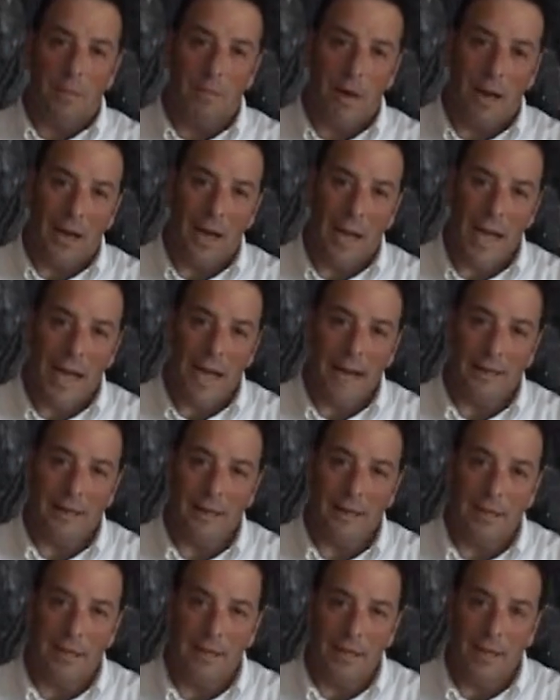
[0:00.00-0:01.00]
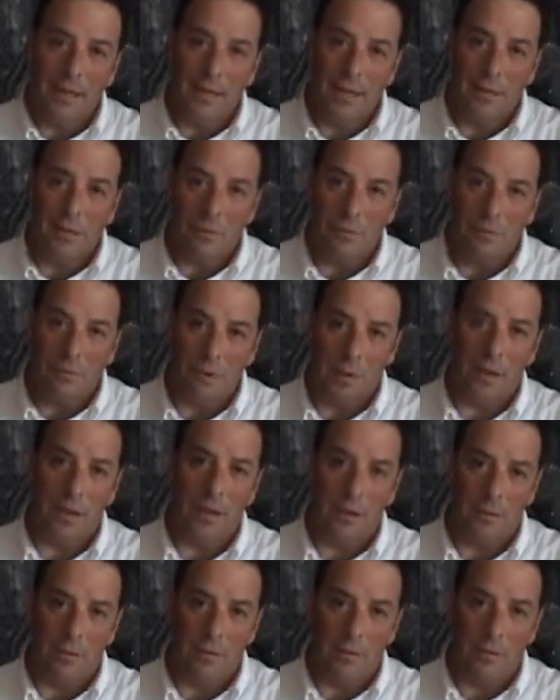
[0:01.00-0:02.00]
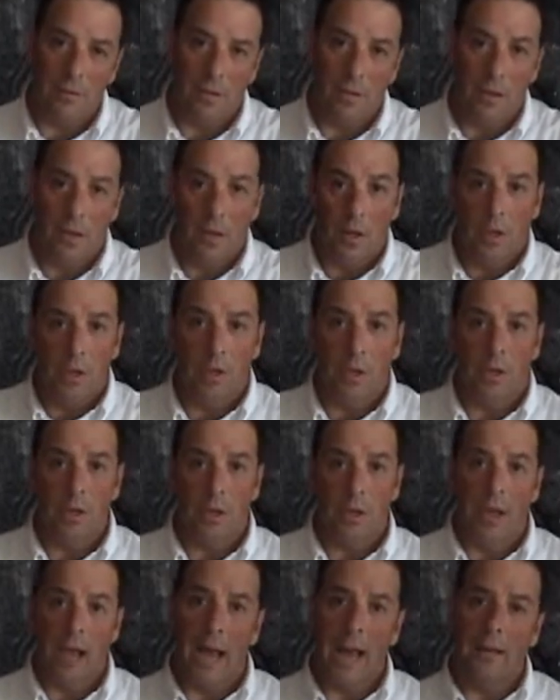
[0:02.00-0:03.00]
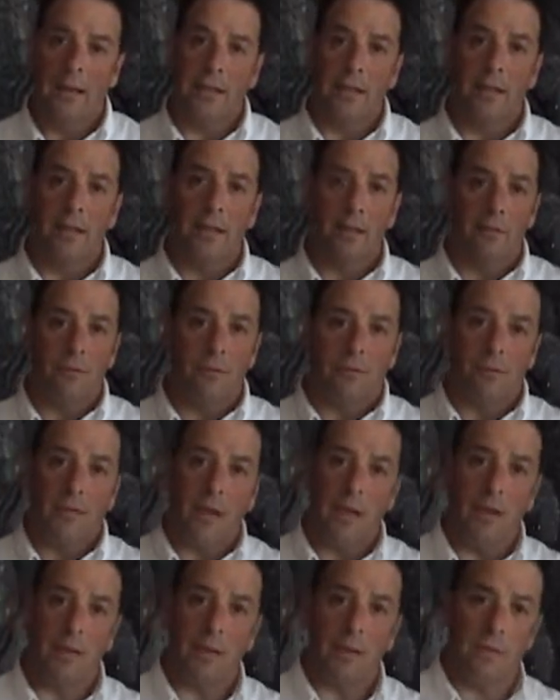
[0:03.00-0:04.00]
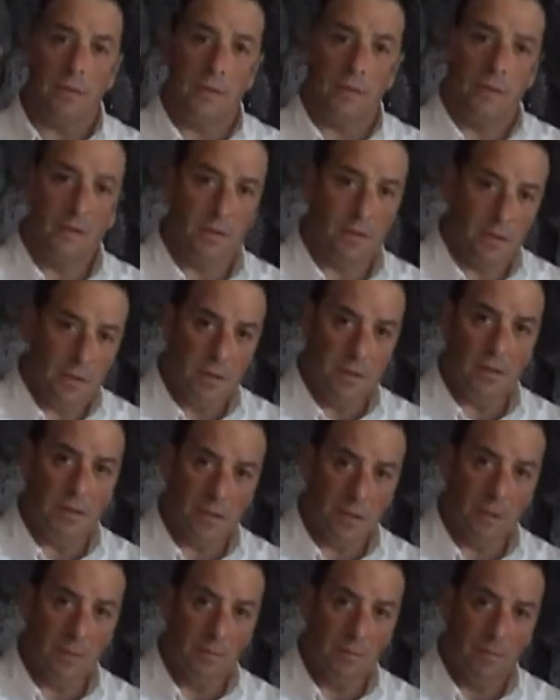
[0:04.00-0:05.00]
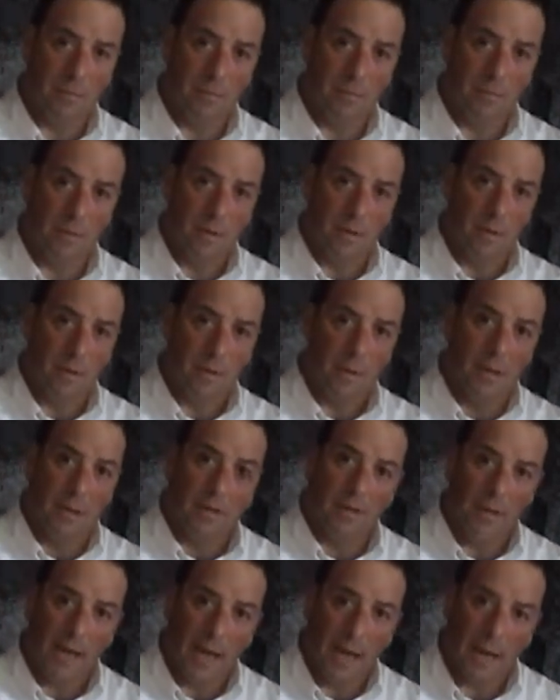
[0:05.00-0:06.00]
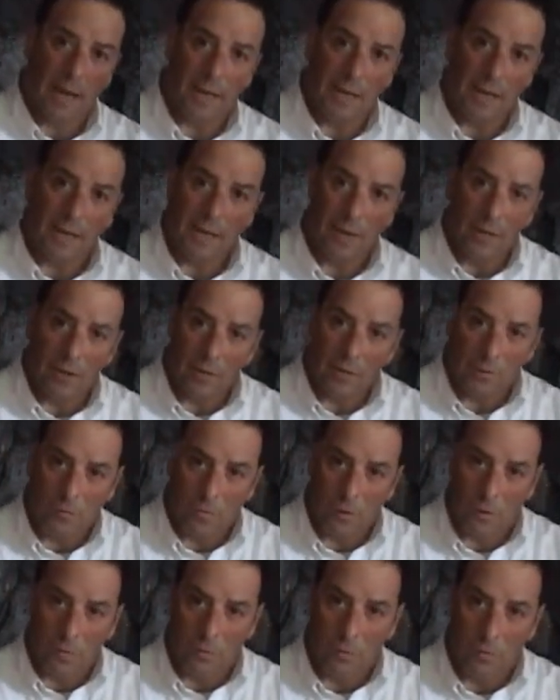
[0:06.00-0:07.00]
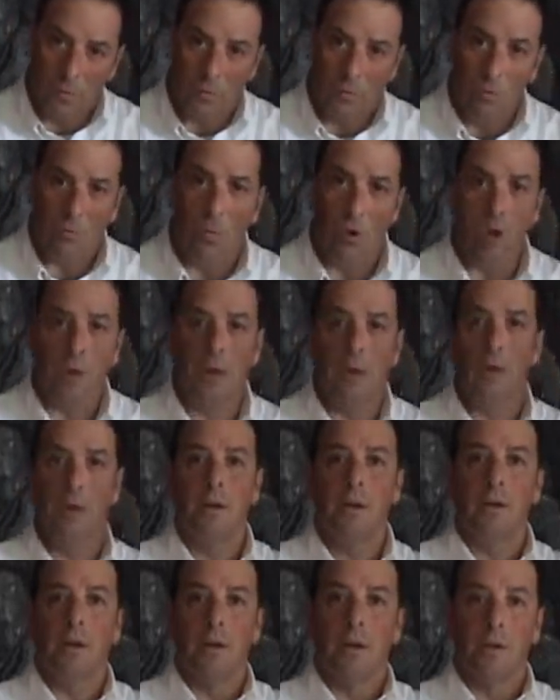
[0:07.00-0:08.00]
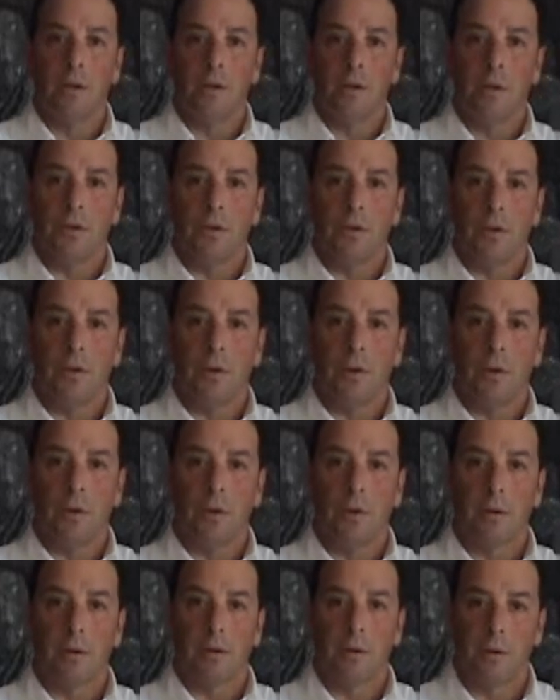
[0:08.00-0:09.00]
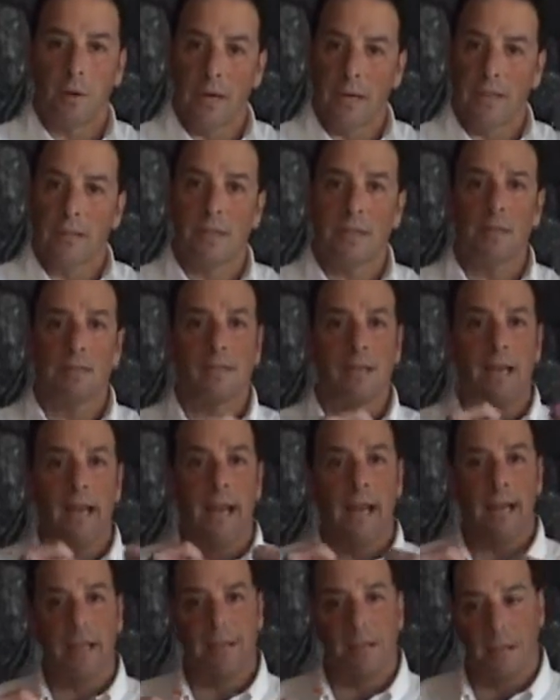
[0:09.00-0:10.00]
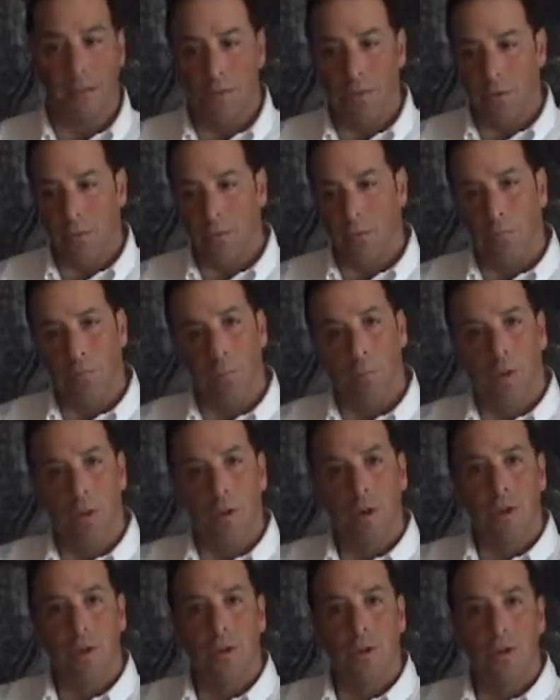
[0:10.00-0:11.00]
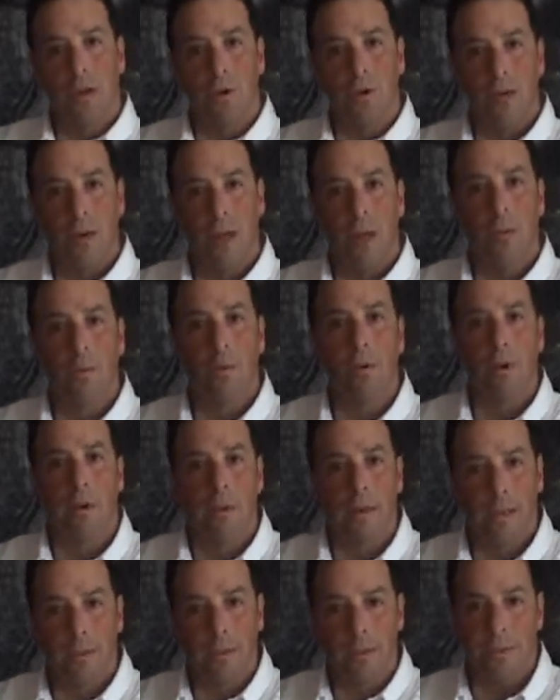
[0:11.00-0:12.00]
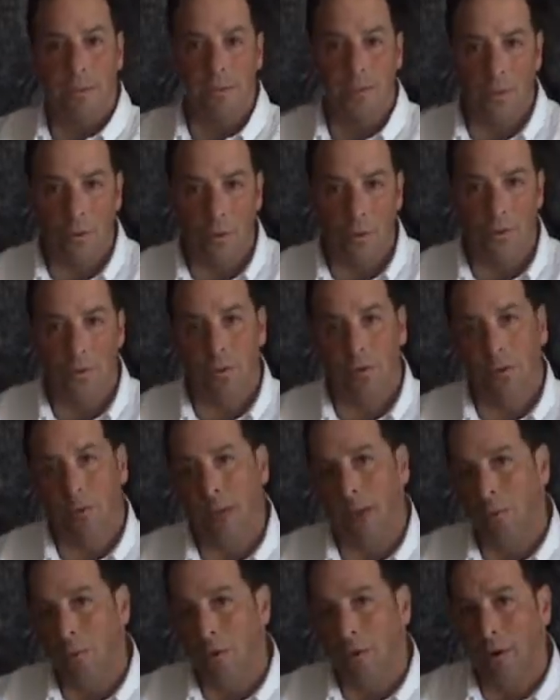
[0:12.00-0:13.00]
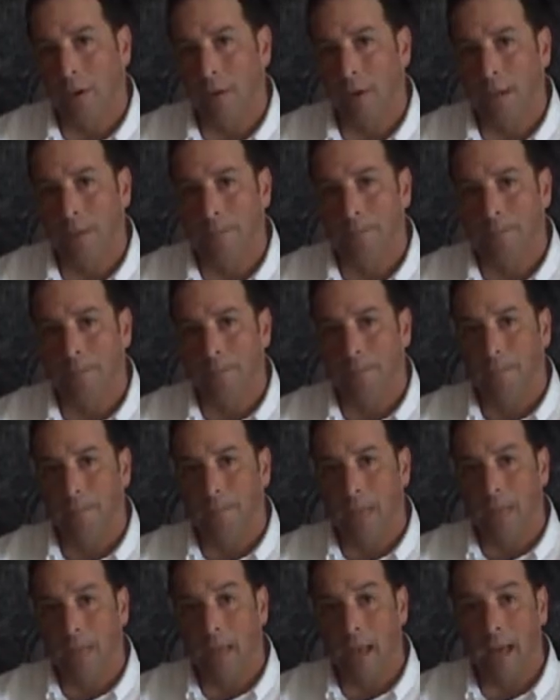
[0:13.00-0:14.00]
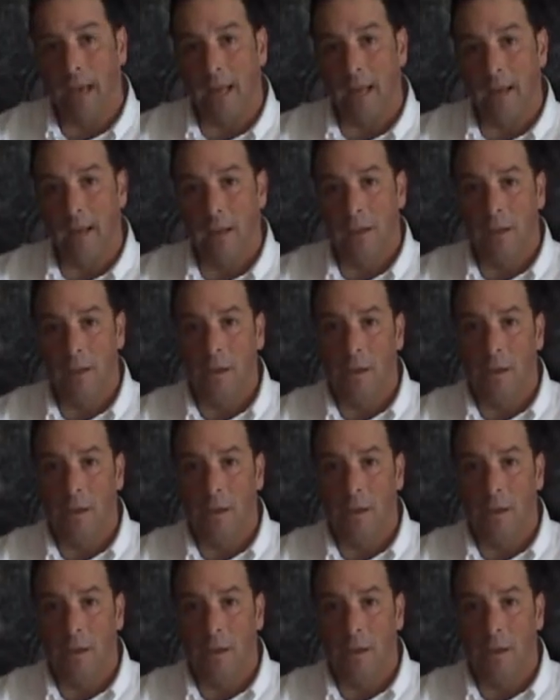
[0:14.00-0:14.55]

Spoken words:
By acting in faith. She acted in faith in the system that if you run your Craigslist ads and you work your networking and your social networking, that